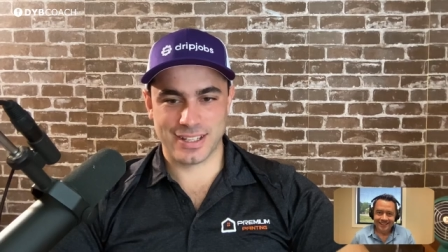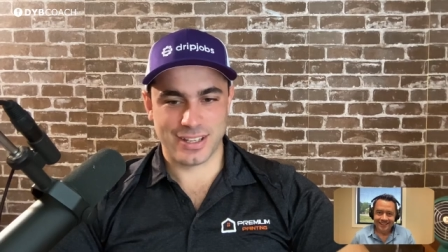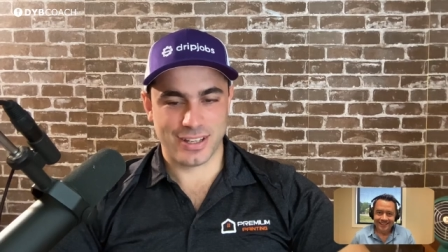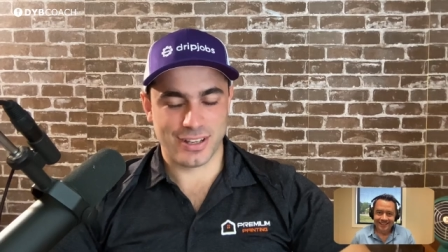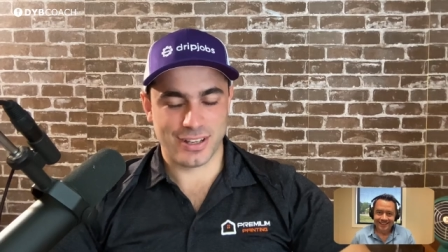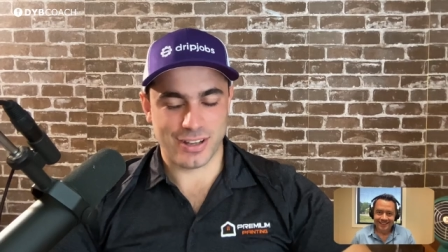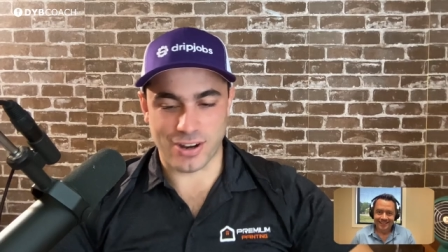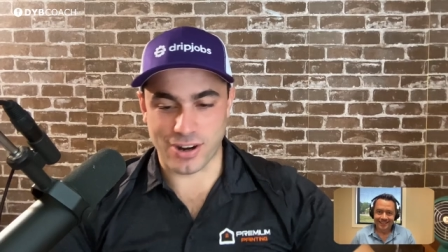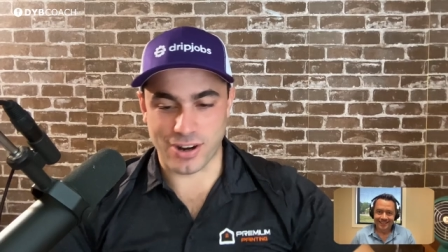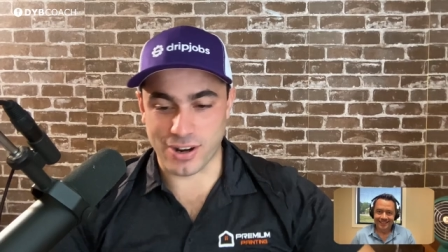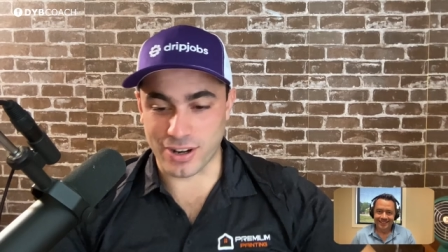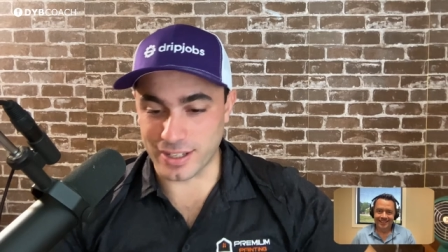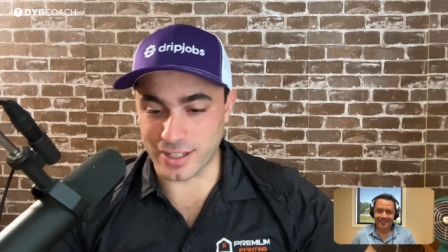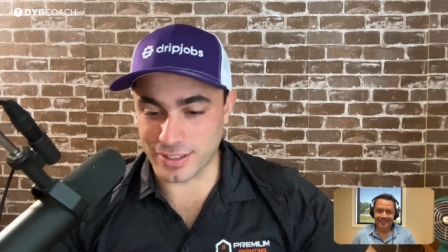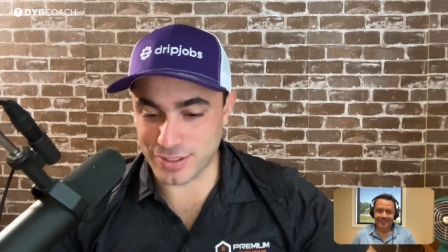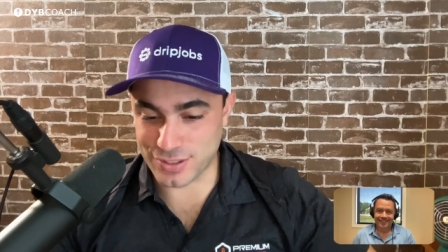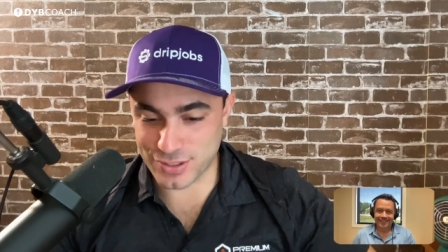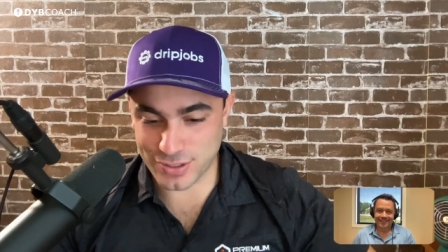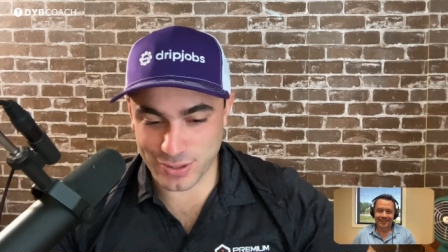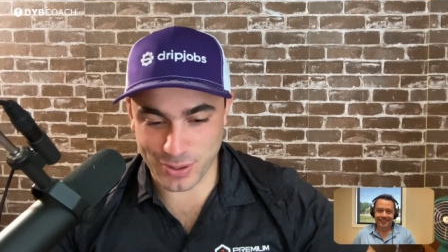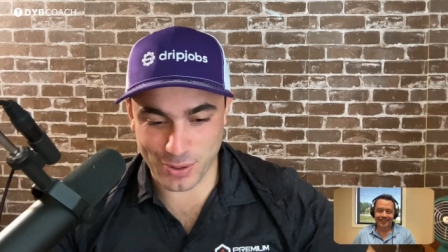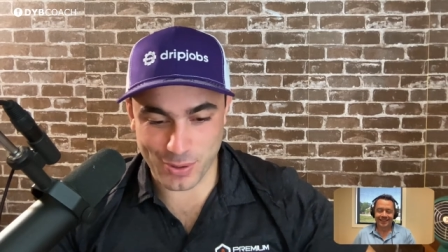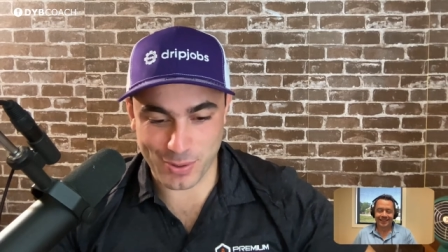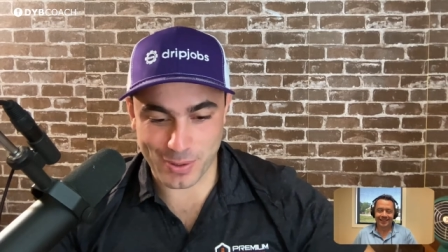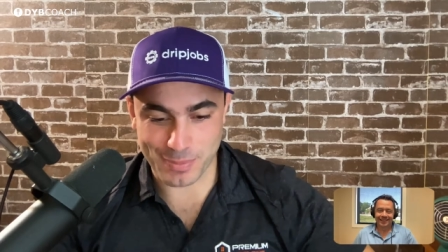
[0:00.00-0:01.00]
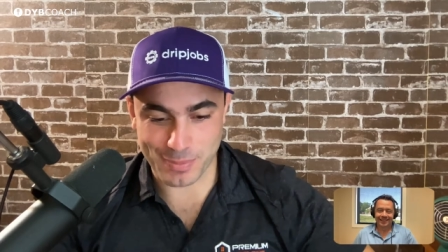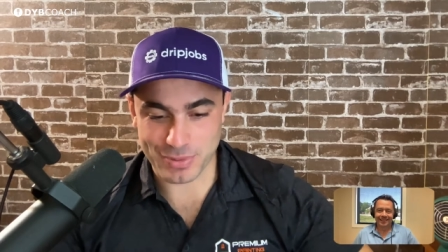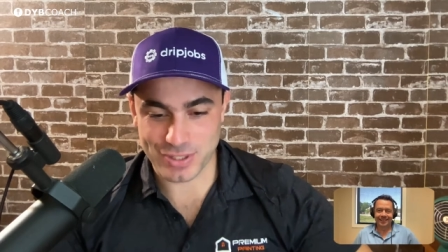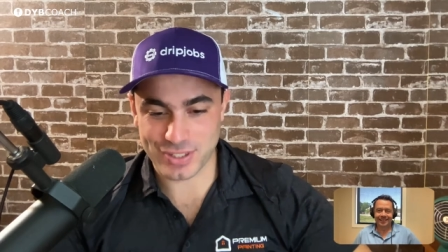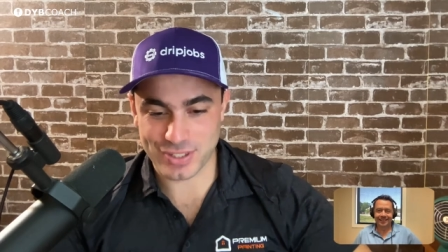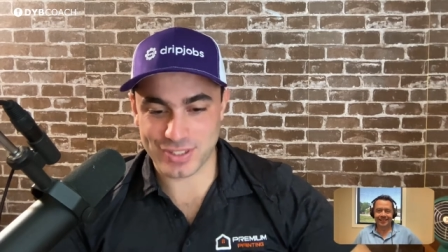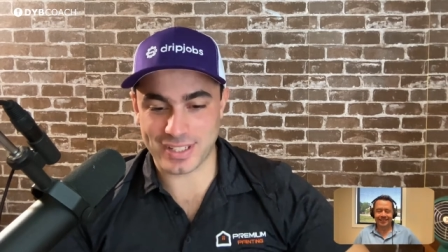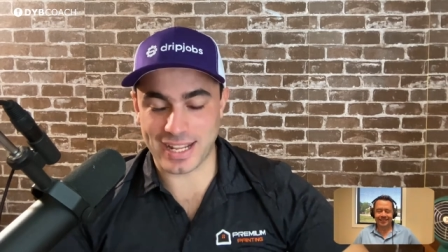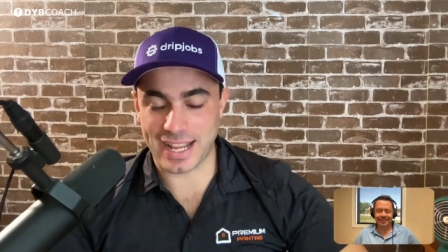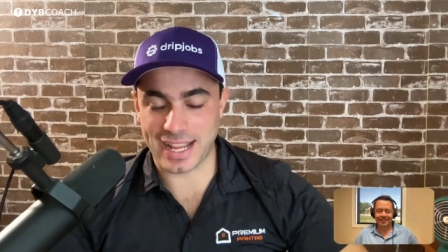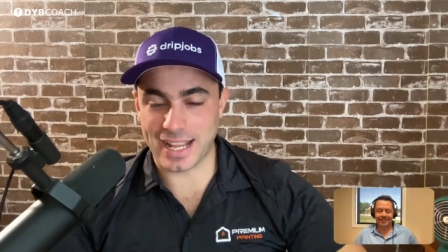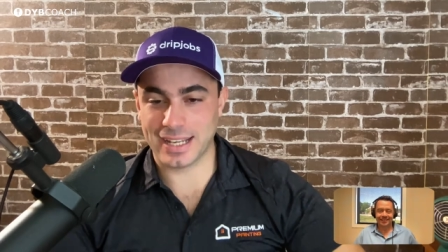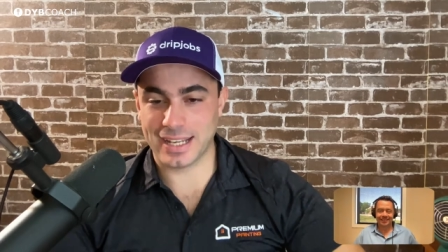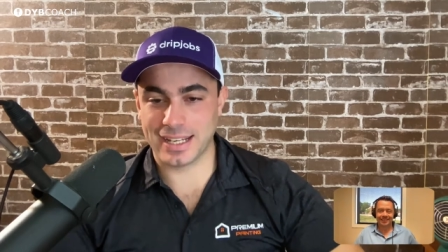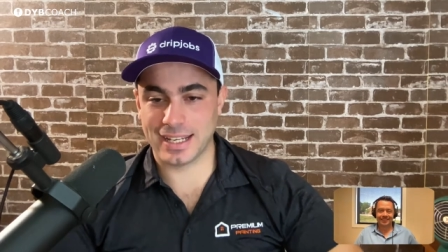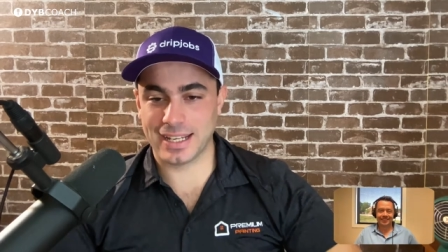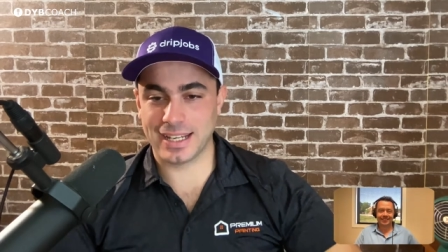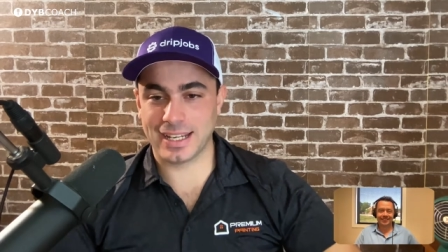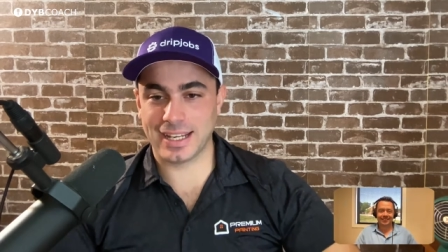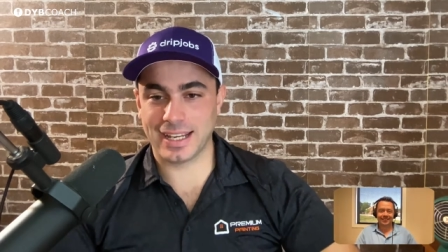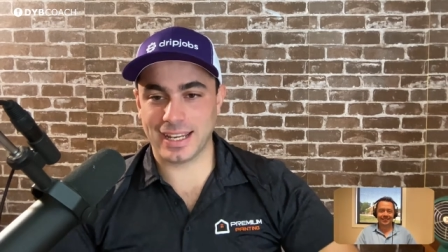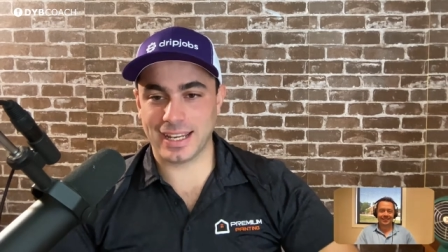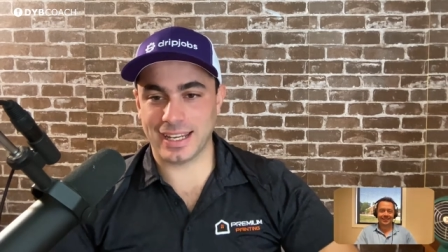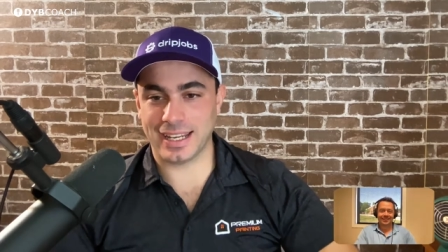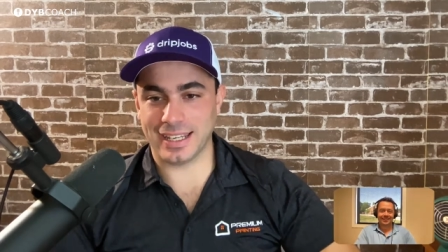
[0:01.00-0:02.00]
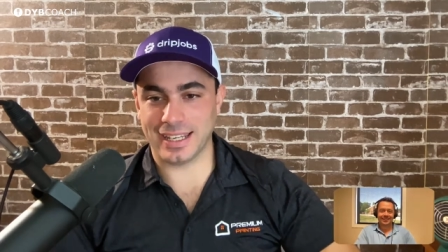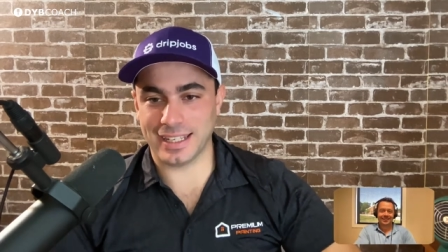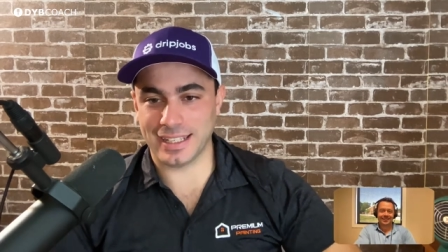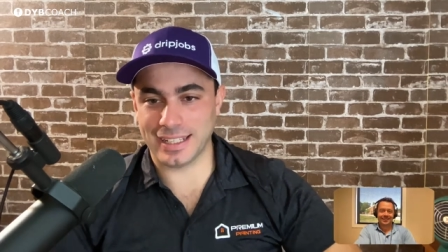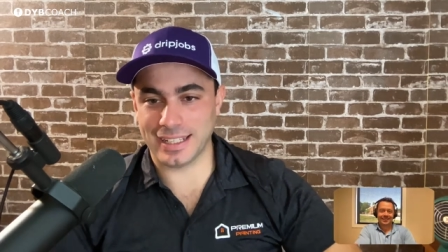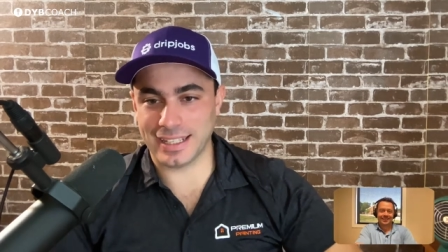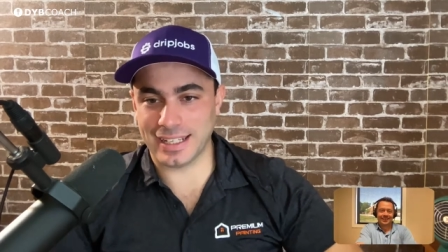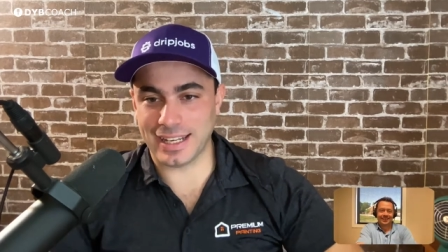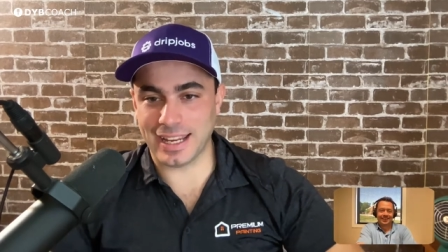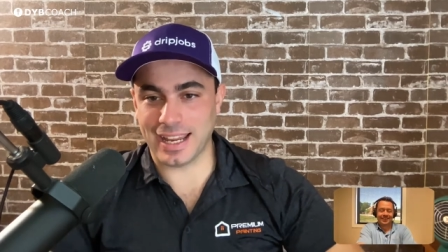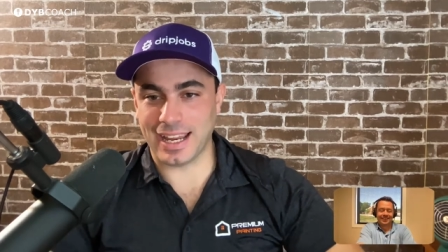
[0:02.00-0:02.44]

All right, so I'm standing in